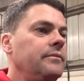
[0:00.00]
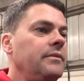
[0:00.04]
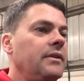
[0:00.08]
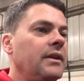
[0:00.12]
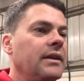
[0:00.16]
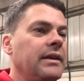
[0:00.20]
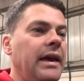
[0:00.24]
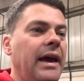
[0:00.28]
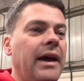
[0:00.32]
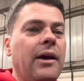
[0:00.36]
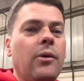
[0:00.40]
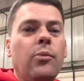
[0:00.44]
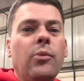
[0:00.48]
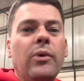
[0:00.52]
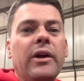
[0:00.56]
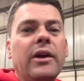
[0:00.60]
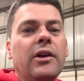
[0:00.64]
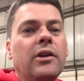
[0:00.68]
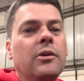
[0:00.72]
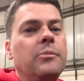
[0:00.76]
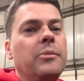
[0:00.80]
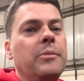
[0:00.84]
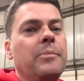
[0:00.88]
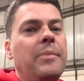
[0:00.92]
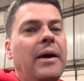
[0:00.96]
yeah, we're
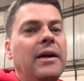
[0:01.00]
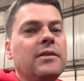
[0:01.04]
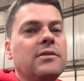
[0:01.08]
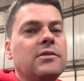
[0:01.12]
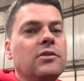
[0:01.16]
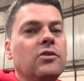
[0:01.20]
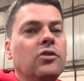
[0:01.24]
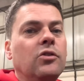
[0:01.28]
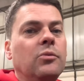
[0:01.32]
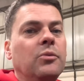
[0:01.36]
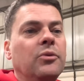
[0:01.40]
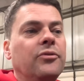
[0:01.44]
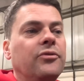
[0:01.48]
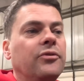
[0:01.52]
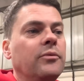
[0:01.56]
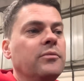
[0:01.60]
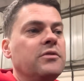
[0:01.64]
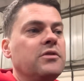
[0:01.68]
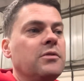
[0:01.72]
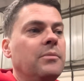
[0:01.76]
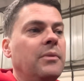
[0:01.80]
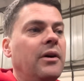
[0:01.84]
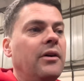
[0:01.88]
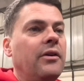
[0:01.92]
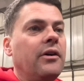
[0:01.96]
gonna be back to normal from
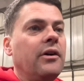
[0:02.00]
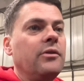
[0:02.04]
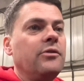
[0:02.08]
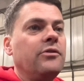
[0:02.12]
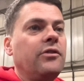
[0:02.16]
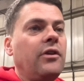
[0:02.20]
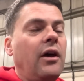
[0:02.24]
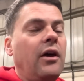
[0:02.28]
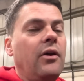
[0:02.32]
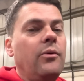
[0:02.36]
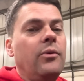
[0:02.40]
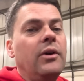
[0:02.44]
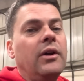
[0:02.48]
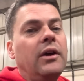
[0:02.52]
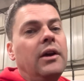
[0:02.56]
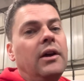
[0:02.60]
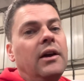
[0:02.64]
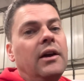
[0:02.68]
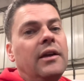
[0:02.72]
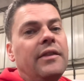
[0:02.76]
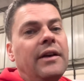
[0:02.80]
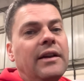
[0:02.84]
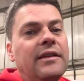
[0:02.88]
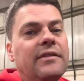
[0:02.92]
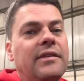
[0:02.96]
tomorrow. So
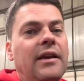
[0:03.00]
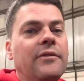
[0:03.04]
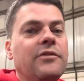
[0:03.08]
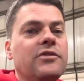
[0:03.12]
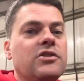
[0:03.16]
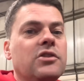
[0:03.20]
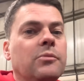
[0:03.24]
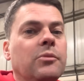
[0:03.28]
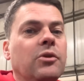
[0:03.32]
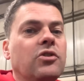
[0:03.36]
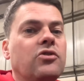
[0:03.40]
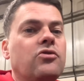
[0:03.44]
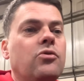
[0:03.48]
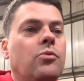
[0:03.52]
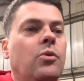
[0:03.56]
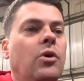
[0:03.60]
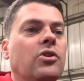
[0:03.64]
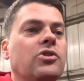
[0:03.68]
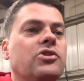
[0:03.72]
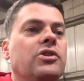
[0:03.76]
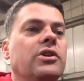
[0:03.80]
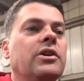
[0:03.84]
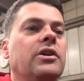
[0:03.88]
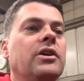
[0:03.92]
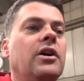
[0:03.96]
thanks ever so much for
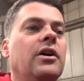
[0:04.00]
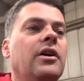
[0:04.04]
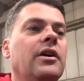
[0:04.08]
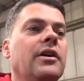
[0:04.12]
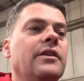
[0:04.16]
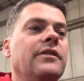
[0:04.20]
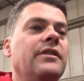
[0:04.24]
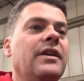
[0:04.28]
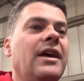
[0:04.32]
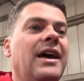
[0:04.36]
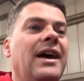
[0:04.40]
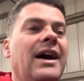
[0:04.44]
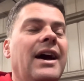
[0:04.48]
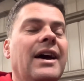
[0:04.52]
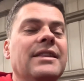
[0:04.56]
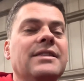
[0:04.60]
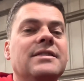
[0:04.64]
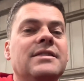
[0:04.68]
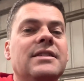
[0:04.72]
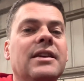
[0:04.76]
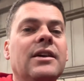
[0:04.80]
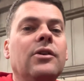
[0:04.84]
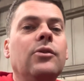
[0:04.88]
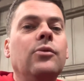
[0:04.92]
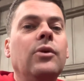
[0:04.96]
watching, guys.
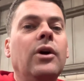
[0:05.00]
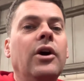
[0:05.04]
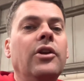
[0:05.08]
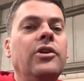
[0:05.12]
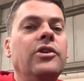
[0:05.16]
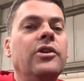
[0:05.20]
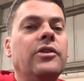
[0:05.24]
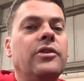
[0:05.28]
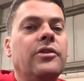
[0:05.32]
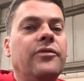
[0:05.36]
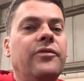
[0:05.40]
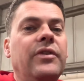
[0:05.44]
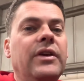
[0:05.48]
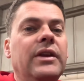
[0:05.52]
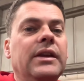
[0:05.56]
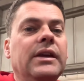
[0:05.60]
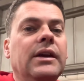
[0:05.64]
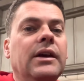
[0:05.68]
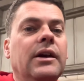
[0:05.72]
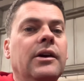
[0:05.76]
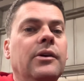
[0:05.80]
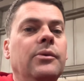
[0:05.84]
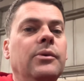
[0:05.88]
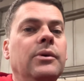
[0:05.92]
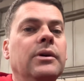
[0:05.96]
Until another
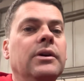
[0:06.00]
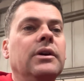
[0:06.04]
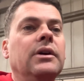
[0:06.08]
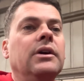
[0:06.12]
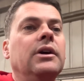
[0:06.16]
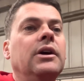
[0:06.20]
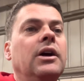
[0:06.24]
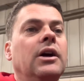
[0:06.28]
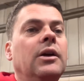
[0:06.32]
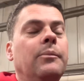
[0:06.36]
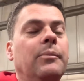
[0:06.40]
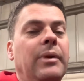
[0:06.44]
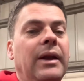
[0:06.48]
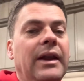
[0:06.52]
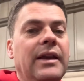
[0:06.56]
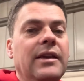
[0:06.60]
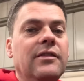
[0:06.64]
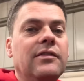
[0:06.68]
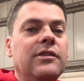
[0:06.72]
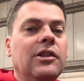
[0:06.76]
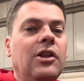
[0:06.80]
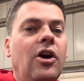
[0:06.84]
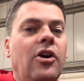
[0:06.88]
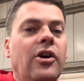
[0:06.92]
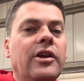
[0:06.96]
video,
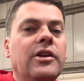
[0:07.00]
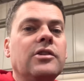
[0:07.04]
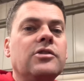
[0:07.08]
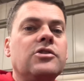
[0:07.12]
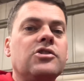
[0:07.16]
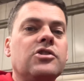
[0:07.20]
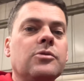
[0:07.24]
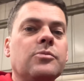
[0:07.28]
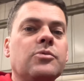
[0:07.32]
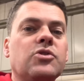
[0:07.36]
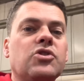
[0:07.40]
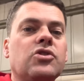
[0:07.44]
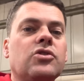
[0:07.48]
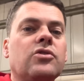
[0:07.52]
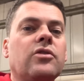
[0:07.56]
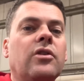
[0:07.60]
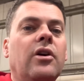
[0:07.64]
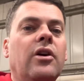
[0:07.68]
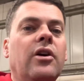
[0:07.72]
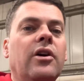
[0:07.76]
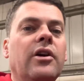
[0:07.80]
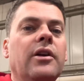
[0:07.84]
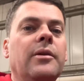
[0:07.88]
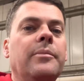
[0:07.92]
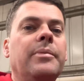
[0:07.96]
please like,
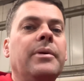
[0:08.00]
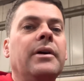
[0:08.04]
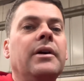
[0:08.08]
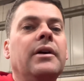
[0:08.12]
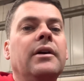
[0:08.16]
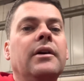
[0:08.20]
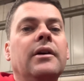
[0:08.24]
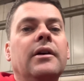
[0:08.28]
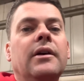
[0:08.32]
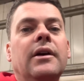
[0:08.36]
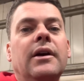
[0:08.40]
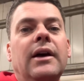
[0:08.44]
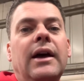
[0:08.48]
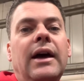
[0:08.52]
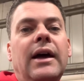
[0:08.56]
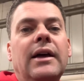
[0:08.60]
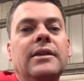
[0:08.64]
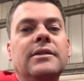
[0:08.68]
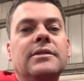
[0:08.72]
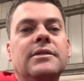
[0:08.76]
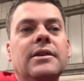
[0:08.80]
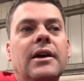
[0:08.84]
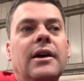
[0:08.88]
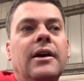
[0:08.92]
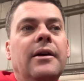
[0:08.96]
subscribe,
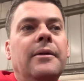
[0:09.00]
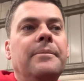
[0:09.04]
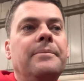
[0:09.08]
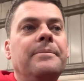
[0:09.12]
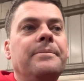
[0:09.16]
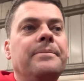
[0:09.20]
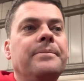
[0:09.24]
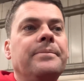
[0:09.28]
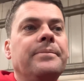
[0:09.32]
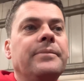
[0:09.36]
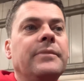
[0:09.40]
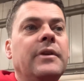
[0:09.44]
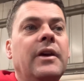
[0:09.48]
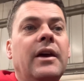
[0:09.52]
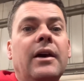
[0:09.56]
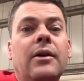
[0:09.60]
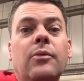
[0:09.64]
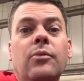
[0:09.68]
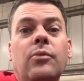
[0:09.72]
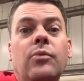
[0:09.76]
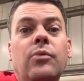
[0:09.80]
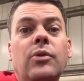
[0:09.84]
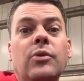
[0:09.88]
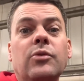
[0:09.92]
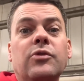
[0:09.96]
and um, yeah,
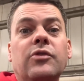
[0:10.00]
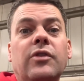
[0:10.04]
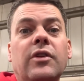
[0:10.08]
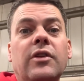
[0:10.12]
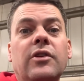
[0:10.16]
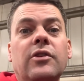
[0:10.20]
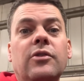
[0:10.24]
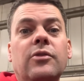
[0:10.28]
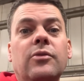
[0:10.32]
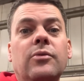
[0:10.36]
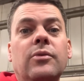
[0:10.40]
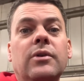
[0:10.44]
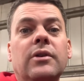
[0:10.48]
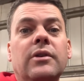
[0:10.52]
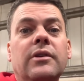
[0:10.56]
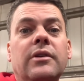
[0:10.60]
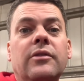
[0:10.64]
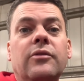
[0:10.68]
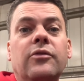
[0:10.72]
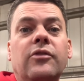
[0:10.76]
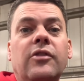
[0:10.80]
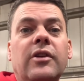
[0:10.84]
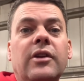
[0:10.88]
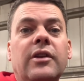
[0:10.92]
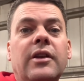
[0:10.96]
we'll see you,
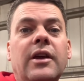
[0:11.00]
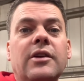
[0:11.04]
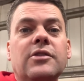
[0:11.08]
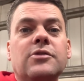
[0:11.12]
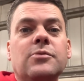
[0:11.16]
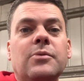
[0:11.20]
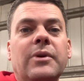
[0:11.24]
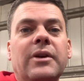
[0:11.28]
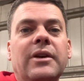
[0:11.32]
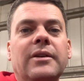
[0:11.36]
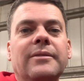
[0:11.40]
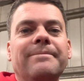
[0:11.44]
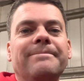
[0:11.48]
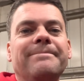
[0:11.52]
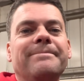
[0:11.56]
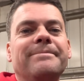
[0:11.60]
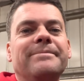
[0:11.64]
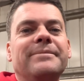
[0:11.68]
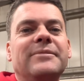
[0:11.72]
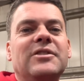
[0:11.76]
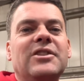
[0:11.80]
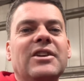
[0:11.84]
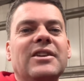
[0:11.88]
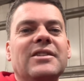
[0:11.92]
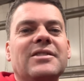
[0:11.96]
see you next week.
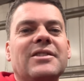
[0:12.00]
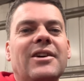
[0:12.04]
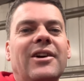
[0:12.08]
Cheers,